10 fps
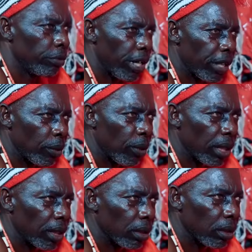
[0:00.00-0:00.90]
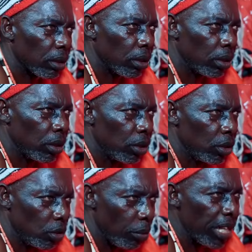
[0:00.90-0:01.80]
Very well.
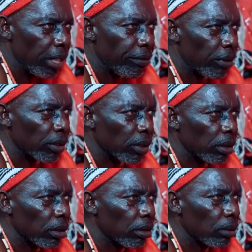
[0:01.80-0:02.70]
You may leave us.